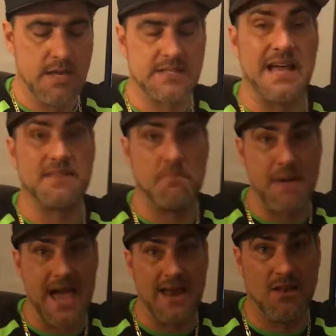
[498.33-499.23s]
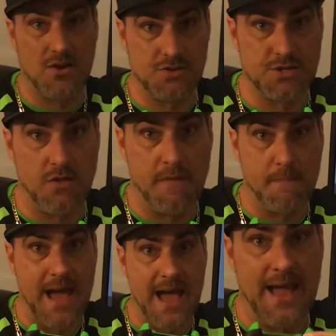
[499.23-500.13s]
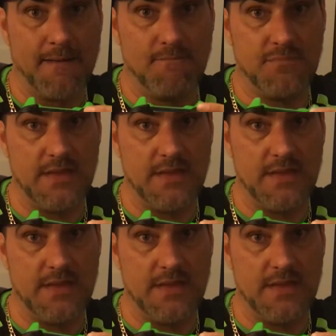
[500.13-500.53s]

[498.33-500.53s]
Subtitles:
It's got the paddlers on the back,